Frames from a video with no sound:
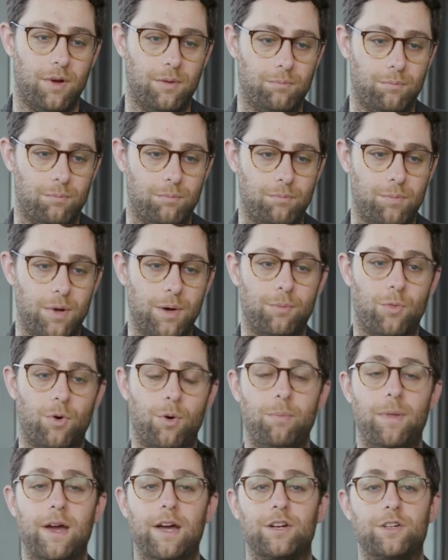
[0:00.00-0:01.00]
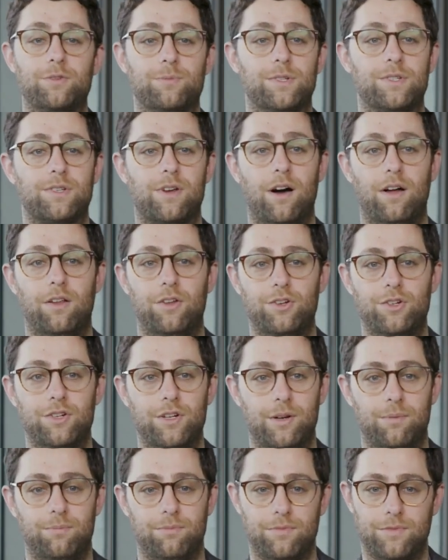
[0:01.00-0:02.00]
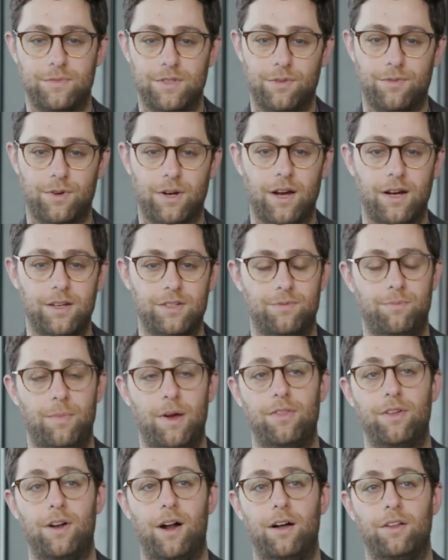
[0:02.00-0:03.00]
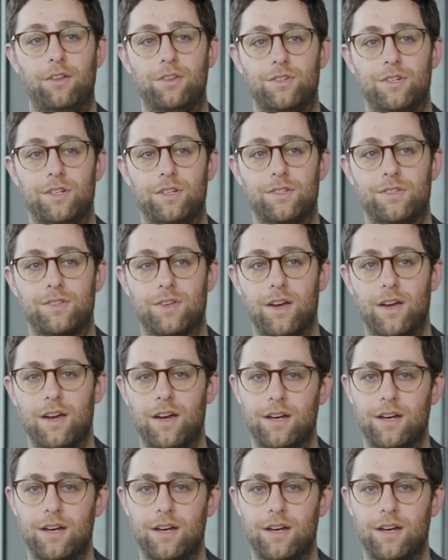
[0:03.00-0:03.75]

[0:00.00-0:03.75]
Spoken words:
a bit more management scholarship, different kinds of methodologies.